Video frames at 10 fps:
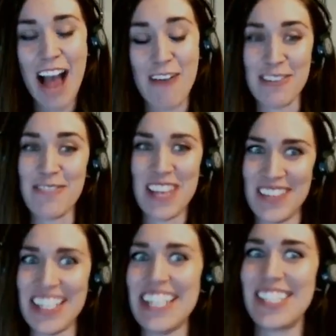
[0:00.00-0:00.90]
I would have
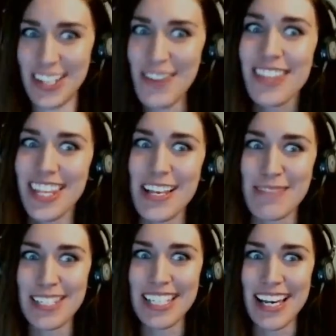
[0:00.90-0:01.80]
given it two
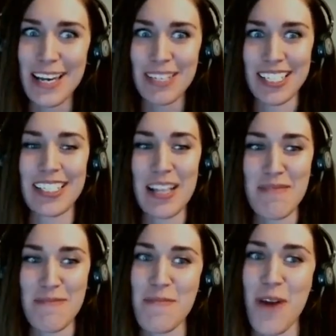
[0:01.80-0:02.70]
thumbs up because
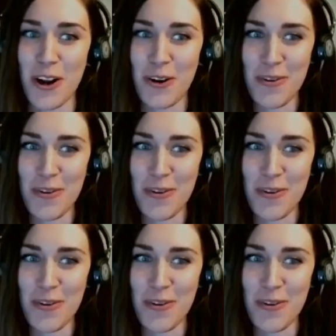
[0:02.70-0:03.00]
some of them are,